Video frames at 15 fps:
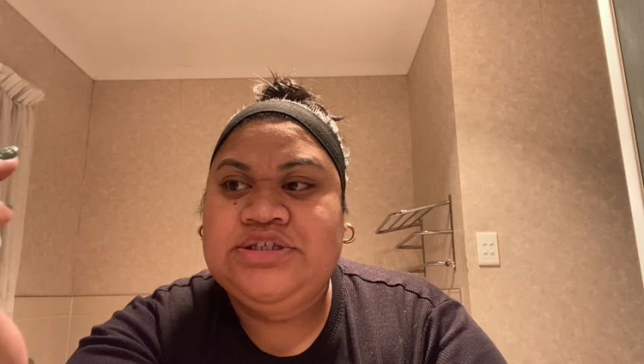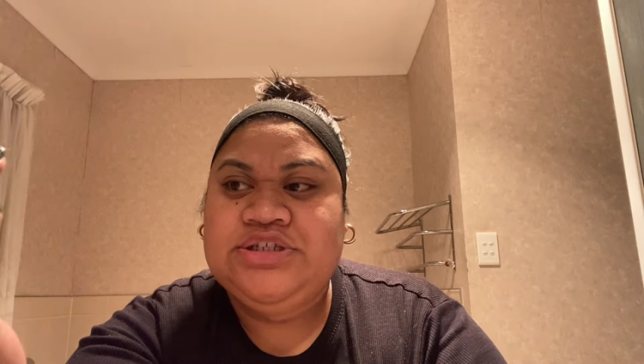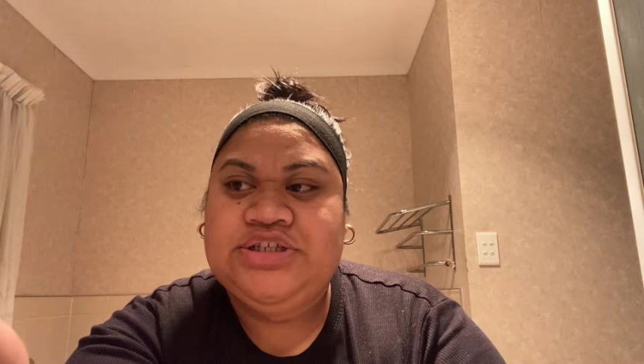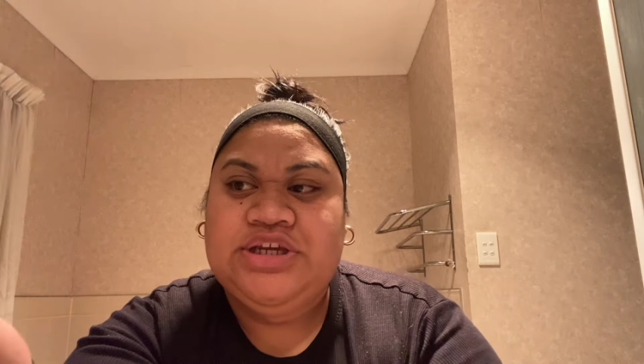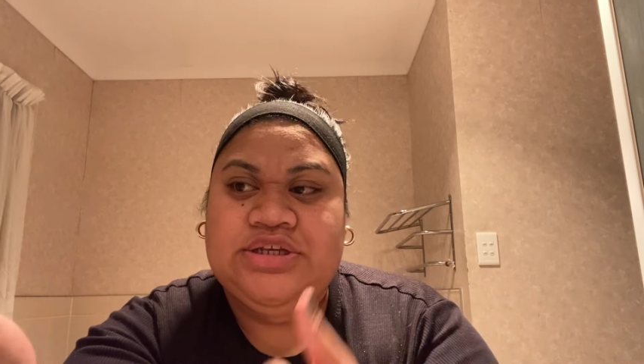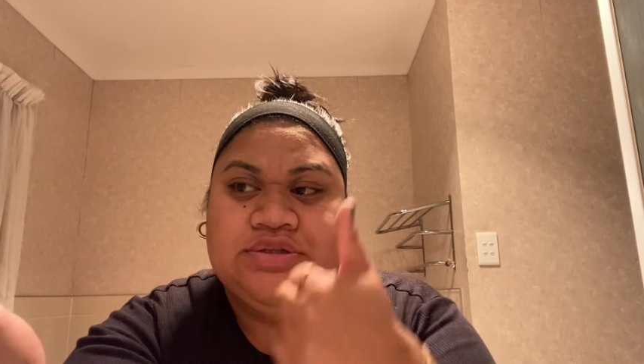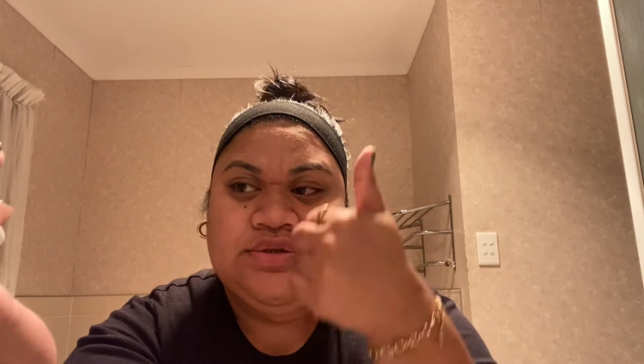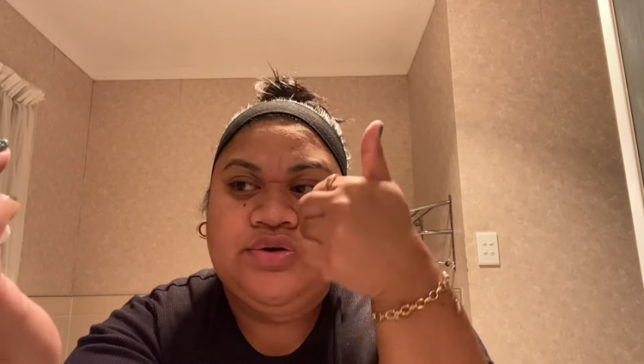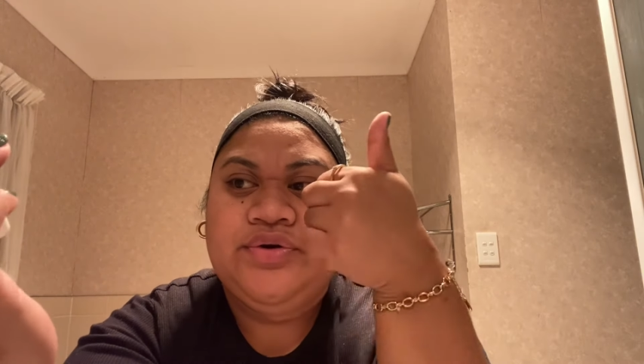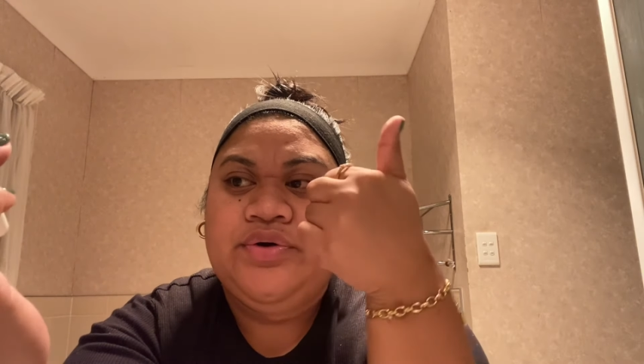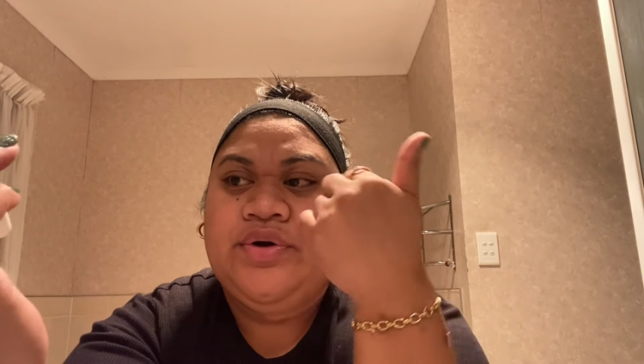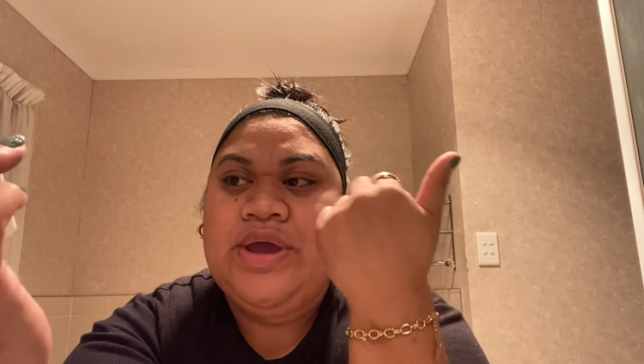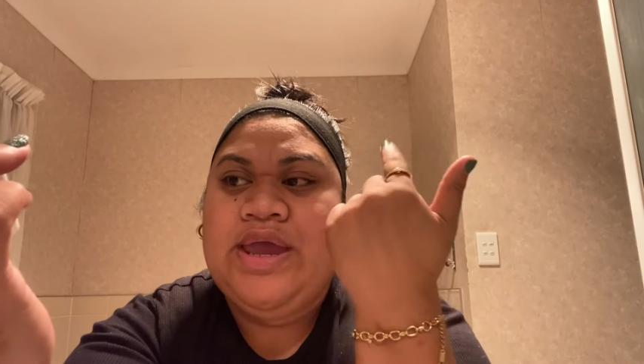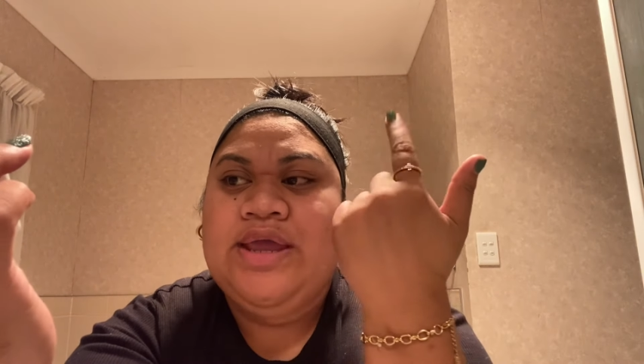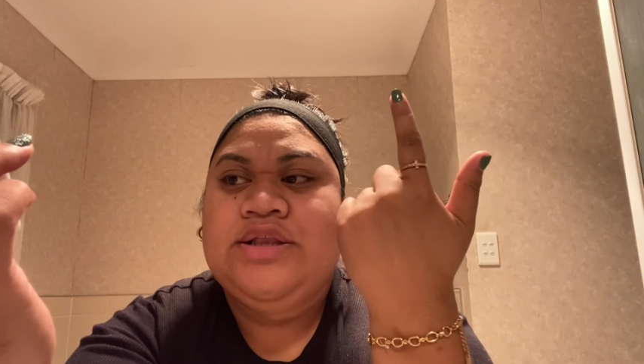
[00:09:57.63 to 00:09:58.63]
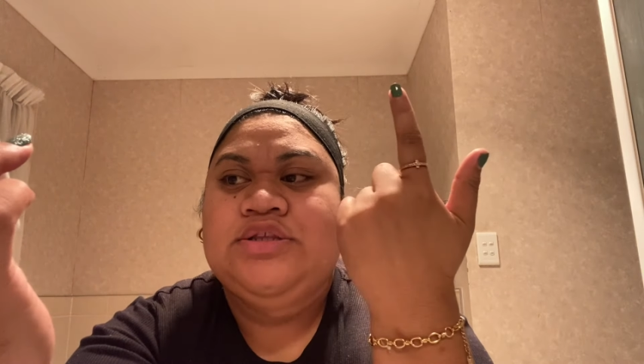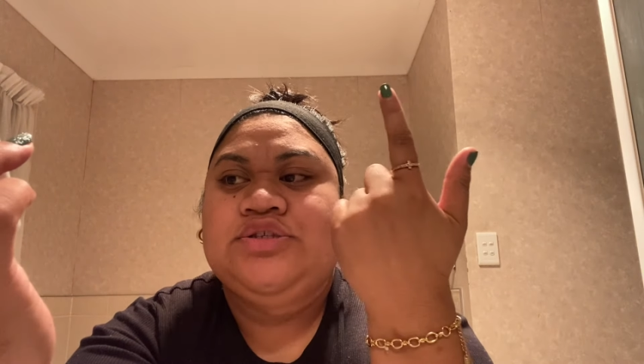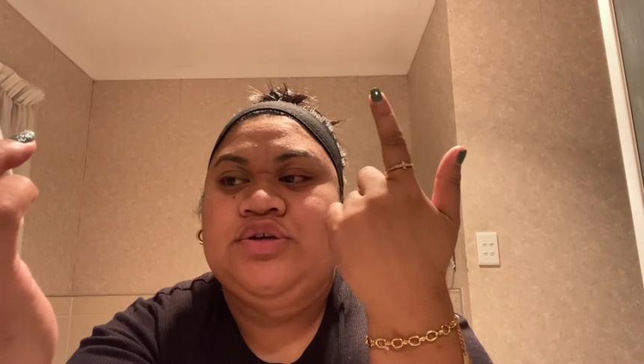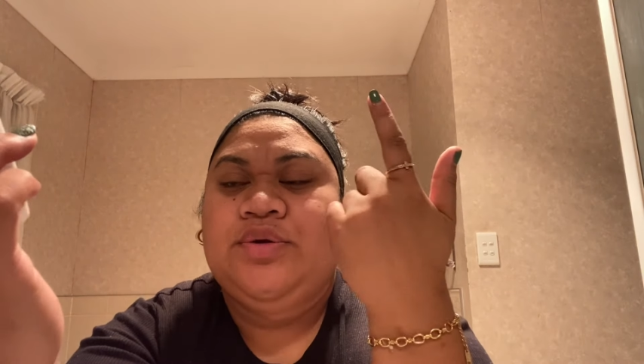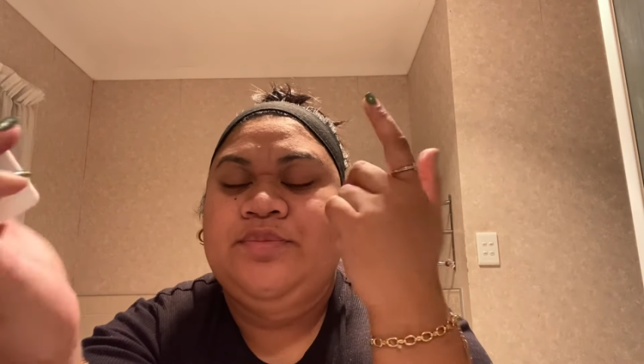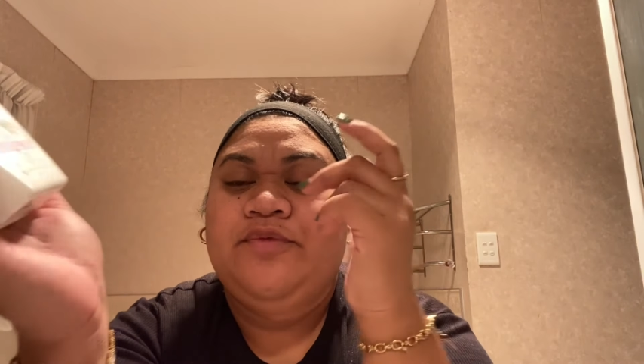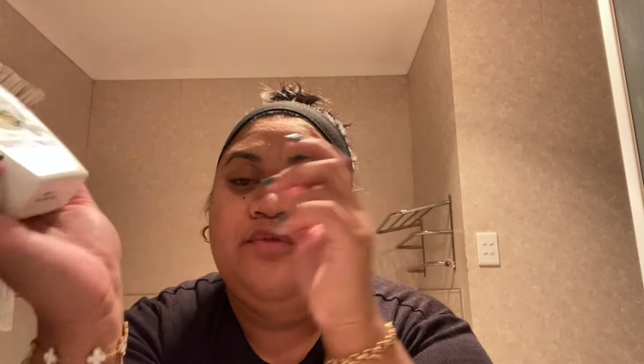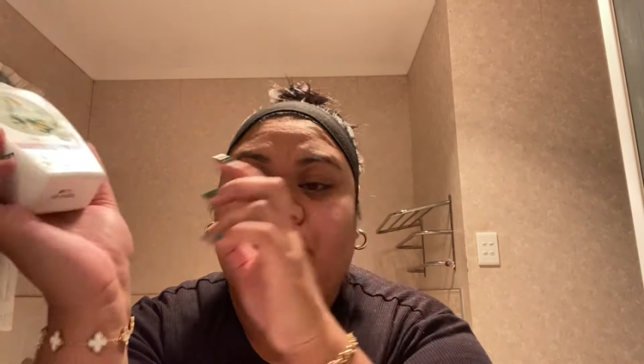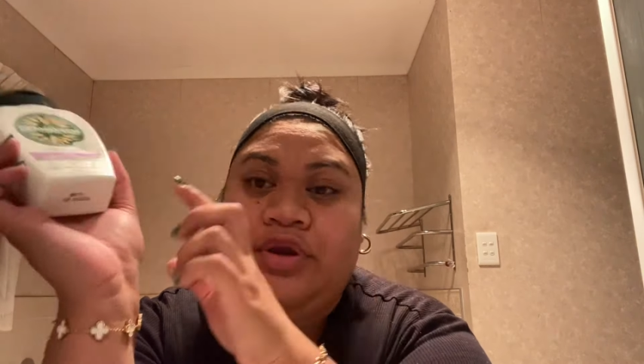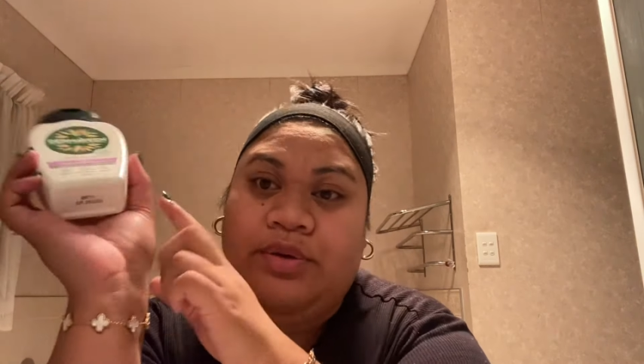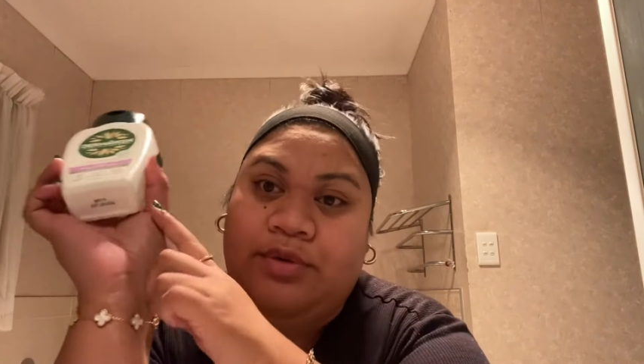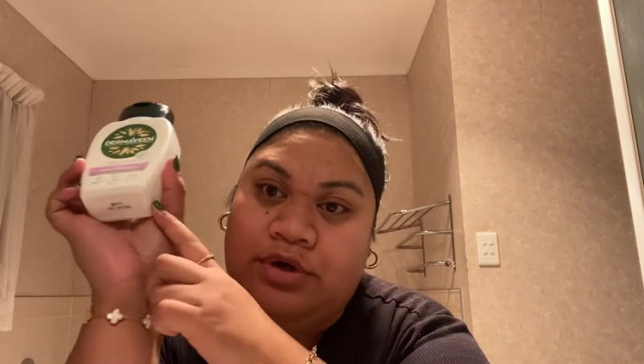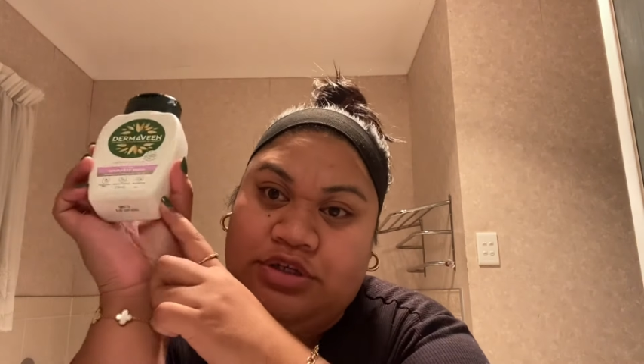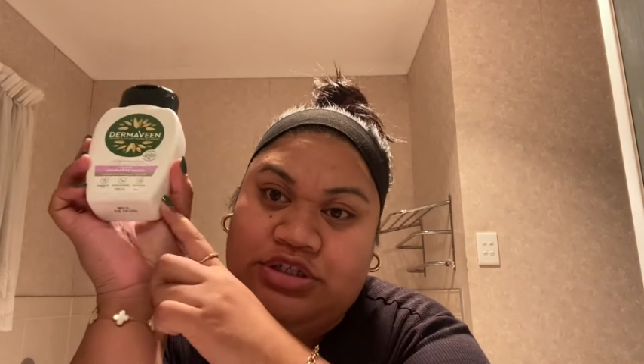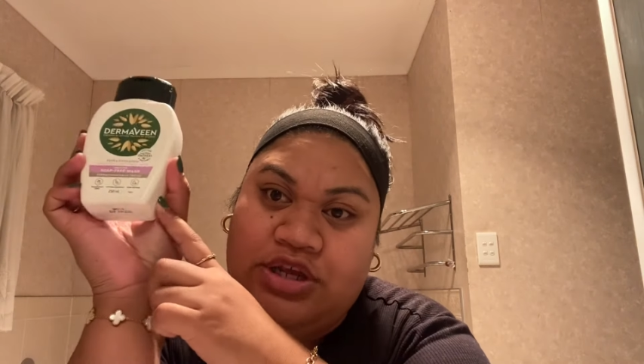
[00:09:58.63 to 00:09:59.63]
gentle and soap-free
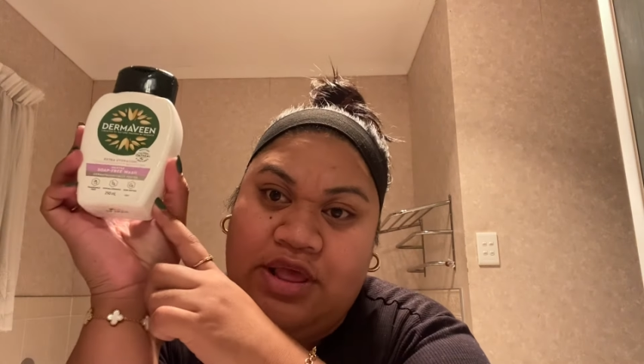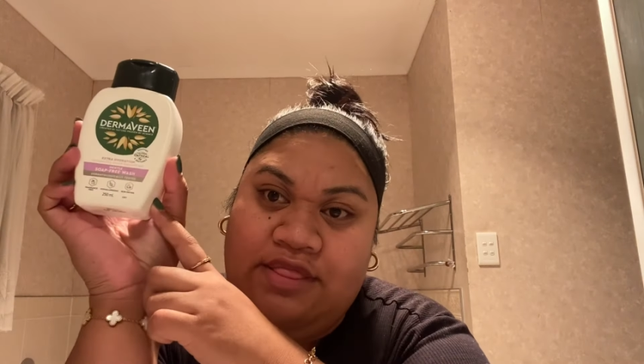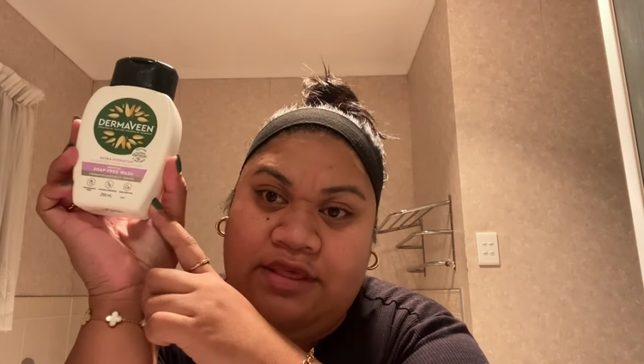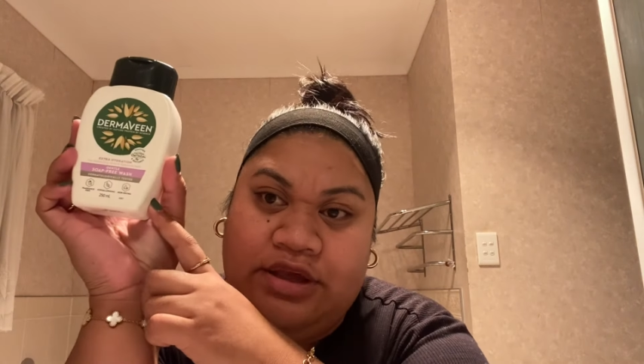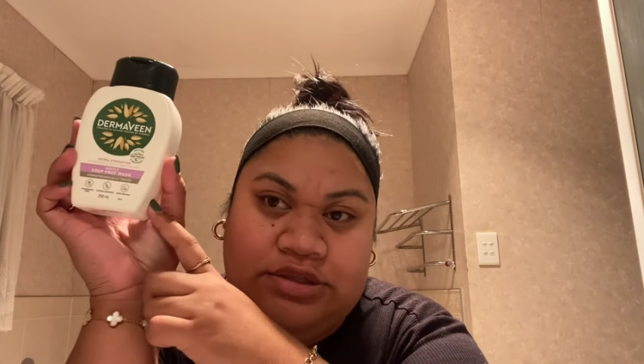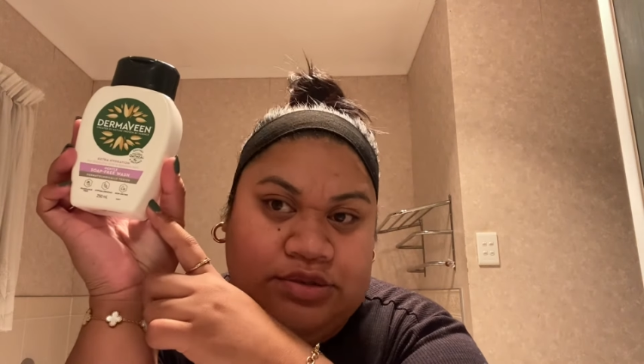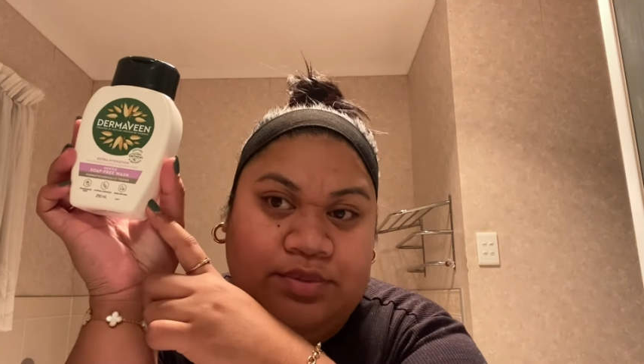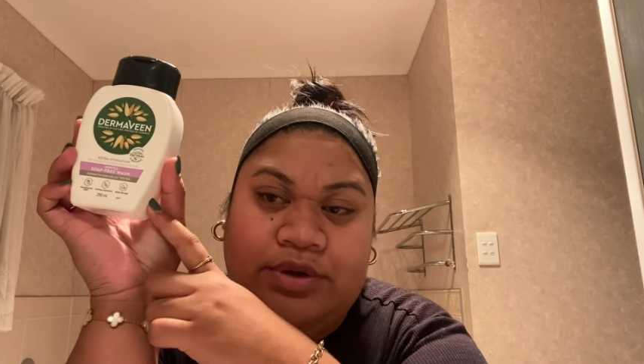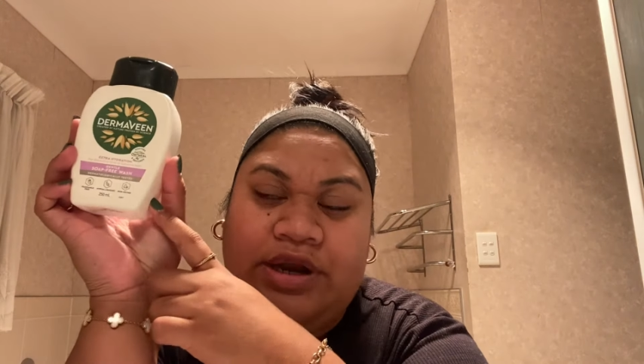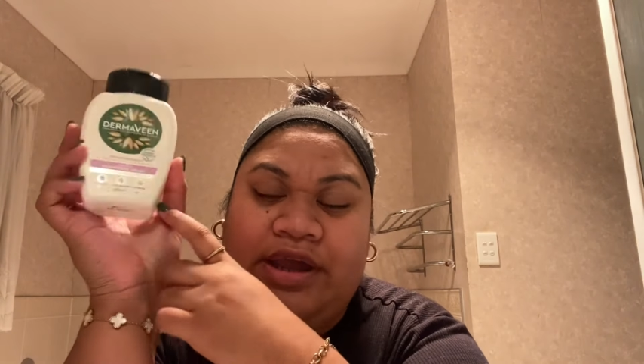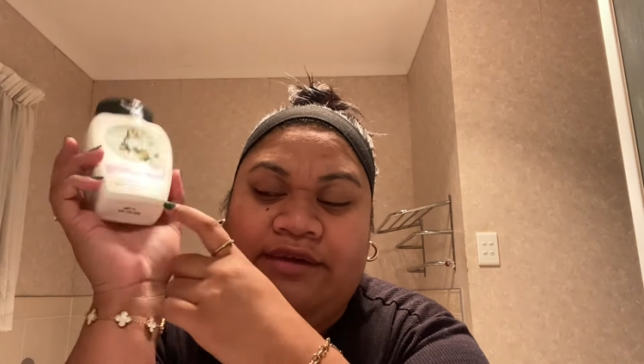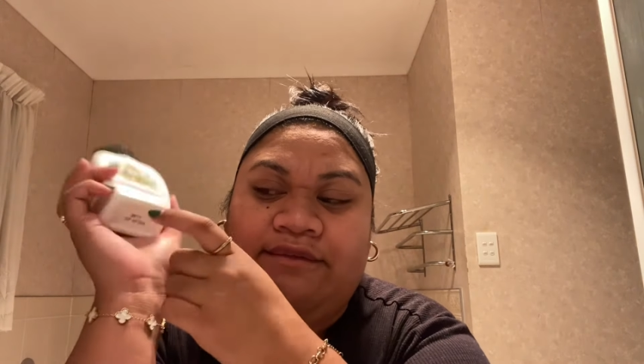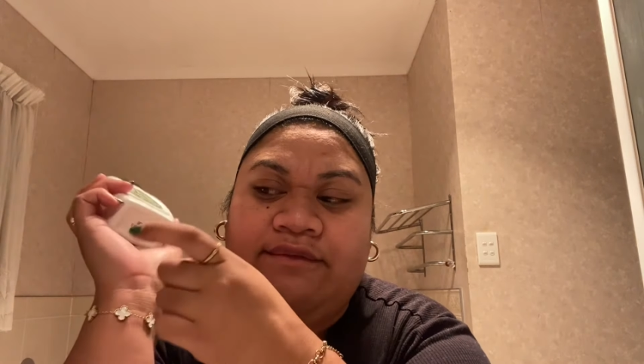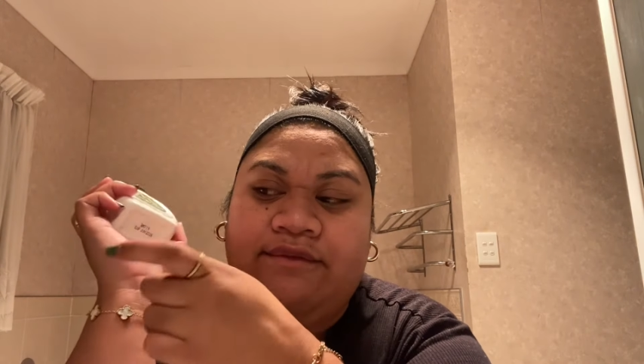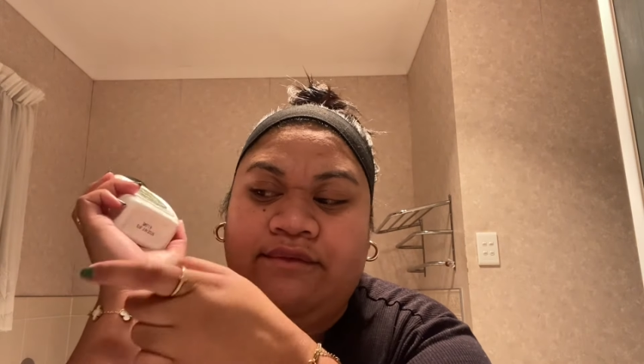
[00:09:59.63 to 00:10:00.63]
wash, and that's what I